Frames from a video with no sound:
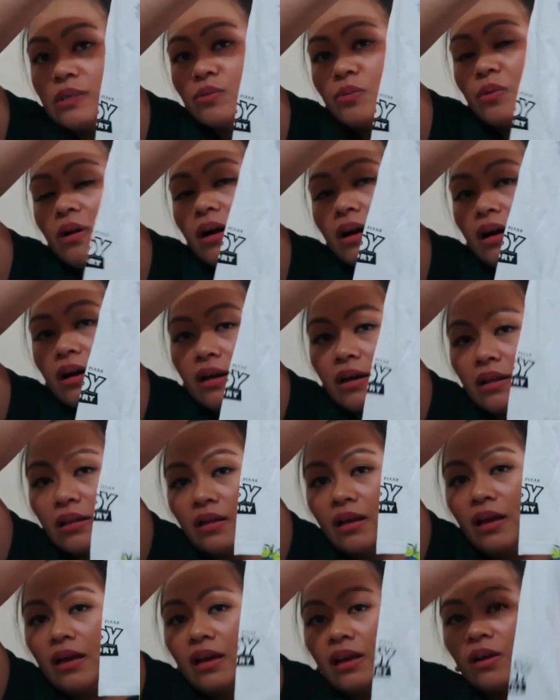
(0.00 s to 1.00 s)

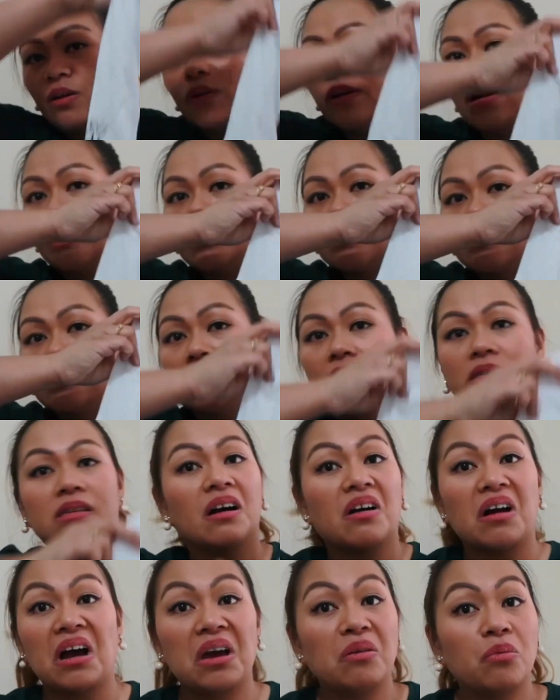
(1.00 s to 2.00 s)
one, or else
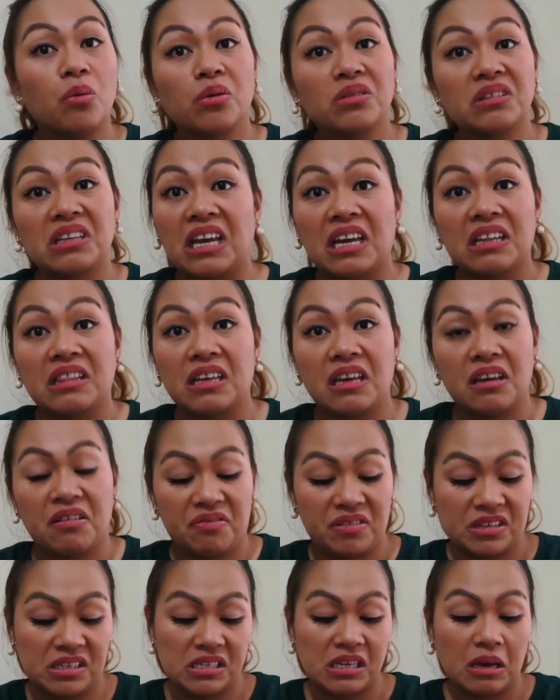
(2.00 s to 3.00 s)
I won't get it if
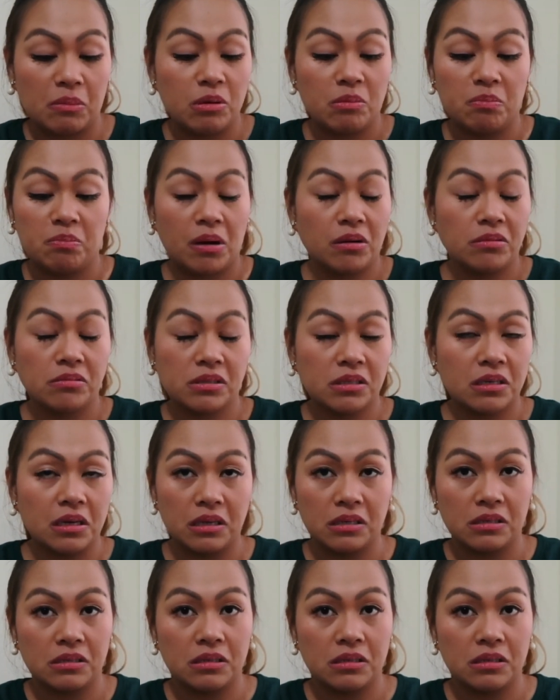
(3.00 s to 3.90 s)
it's £7, guys,